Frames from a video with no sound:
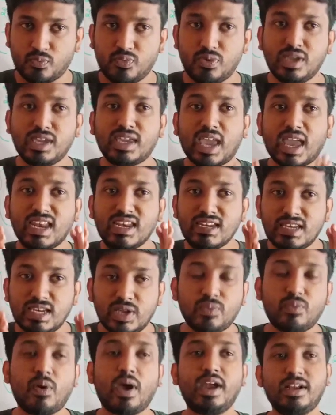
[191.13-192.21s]
We can
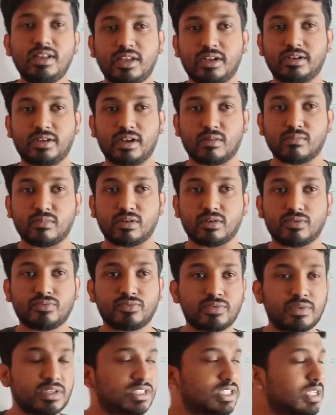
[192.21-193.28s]
divide that number.
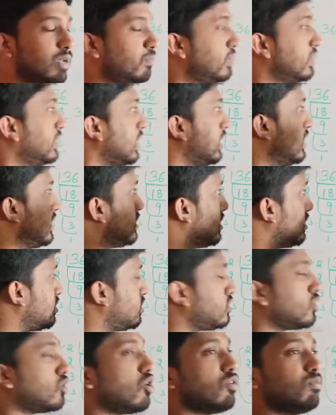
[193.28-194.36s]
For example, 36
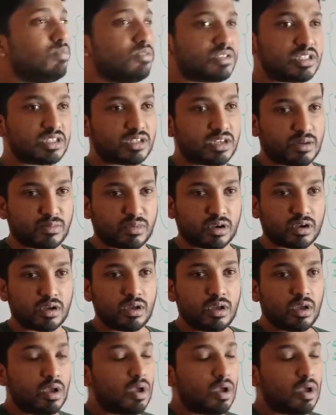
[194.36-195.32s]
is a composite number.